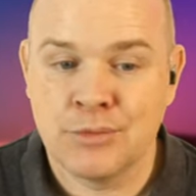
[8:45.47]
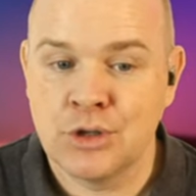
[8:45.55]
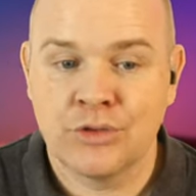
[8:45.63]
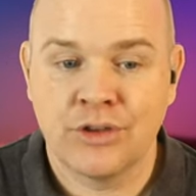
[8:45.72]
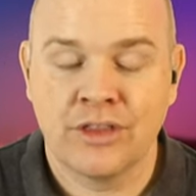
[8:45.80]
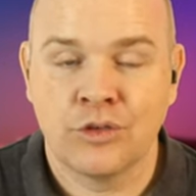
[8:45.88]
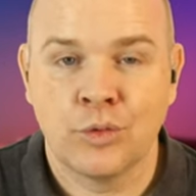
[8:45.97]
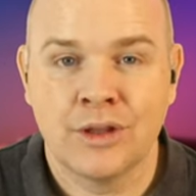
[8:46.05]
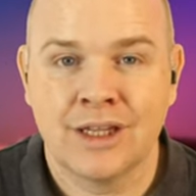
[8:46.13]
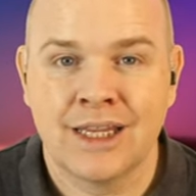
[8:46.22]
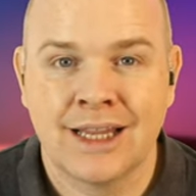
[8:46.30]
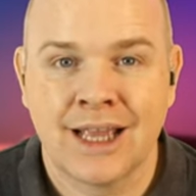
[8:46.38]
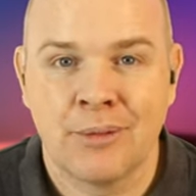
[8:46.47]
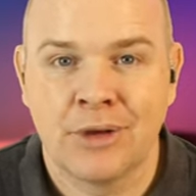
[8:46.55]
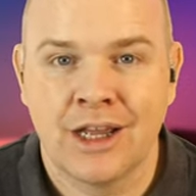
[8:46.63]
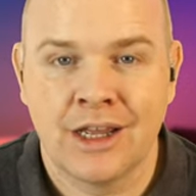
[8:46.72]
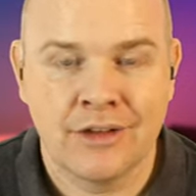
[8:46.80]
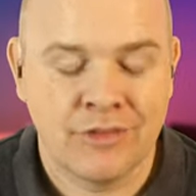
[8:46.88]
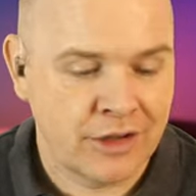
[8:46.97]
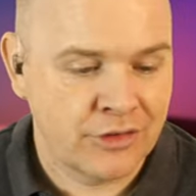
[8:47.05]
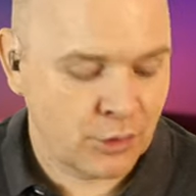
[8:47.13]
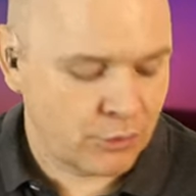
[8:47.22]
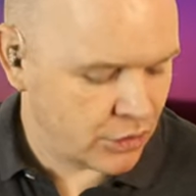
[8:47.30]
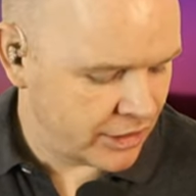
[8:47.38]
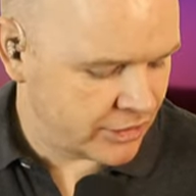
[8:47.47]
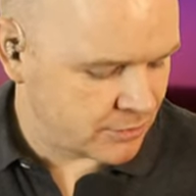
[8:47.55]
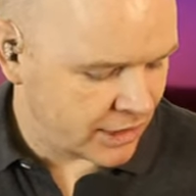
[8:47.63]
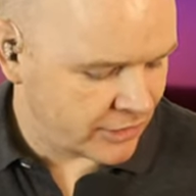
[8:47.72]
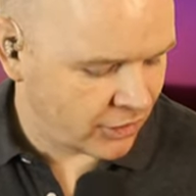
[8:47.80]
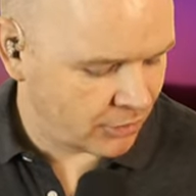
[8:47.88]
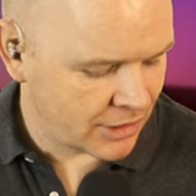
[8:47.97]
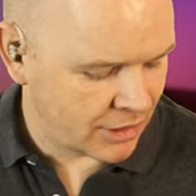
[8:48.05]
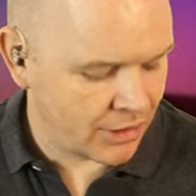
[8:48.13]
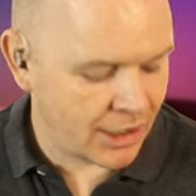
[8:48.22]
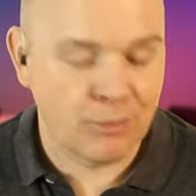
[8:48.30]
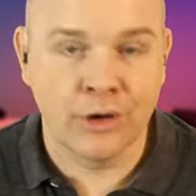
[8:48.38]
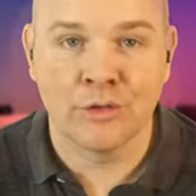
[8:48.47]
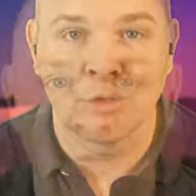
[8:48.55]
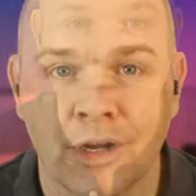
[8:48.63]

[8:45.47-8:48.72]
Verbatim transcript: I'm using this with Ecamm Live and so I've got it my top-down camera.